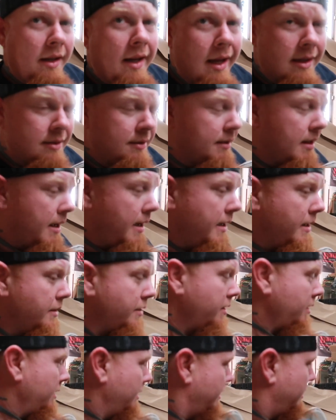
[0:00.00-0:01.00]
The next stage
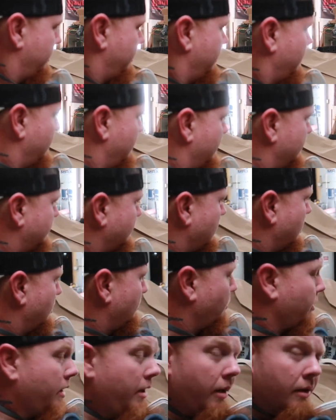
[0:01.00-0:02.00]
is
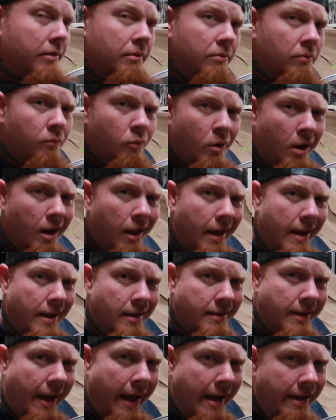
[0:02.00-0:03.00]
we're gonna lay
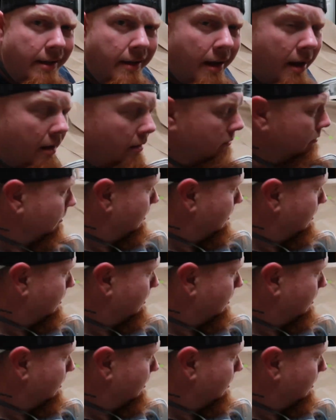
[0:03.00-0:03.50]
this candy down.